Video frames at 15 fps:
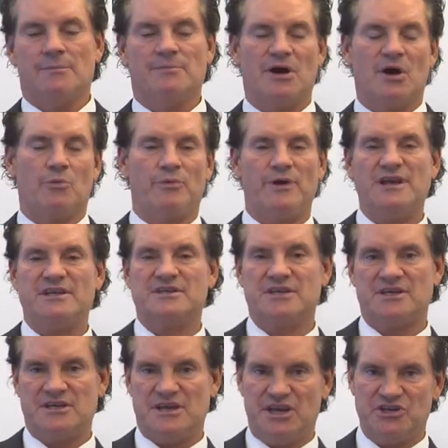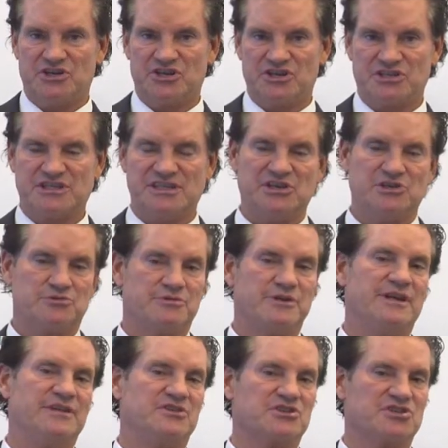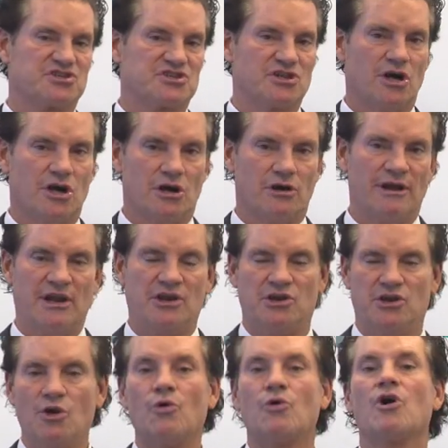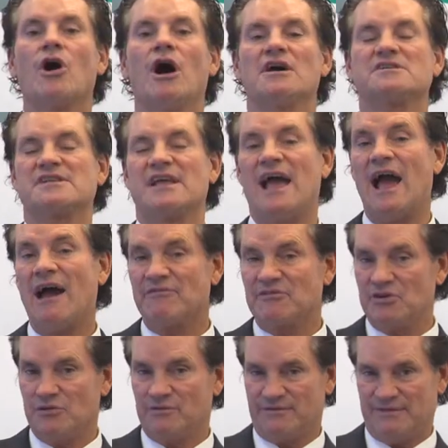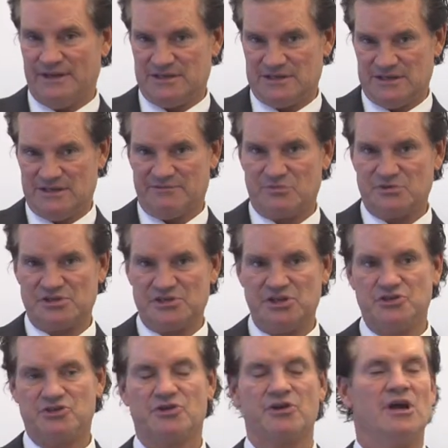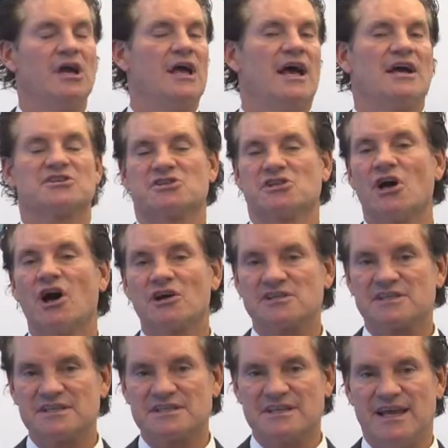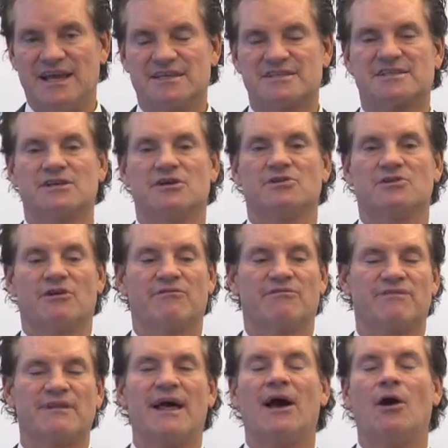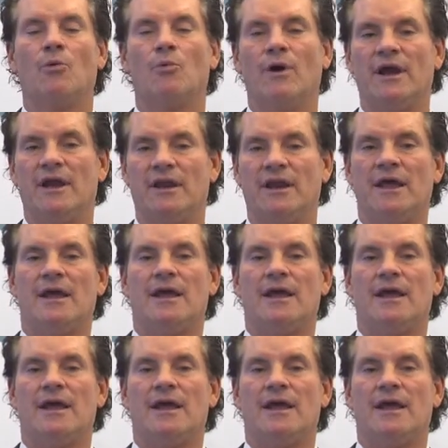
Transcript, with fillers: but we tenaciously treat the scar at no cost after your facelift procedure, as long as it takes till they're flat white